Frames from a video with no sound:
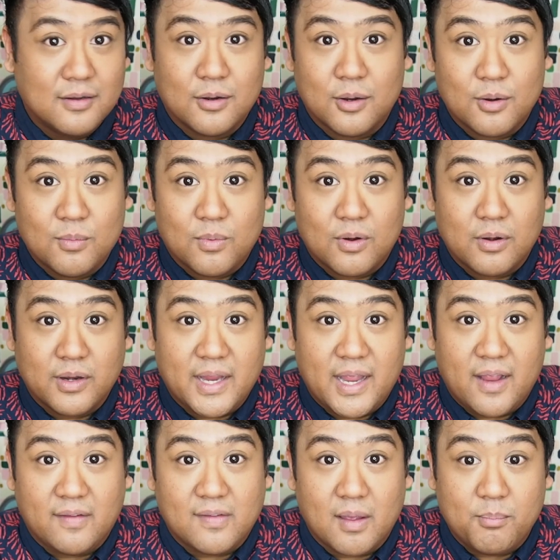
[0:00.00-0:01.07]
Her work
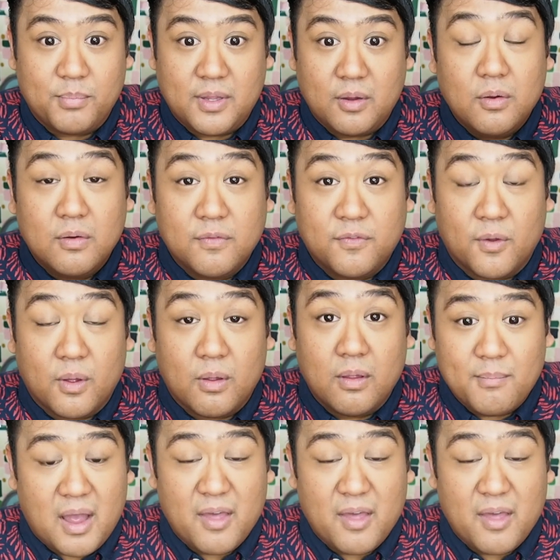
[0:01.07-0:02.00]
is beautiful.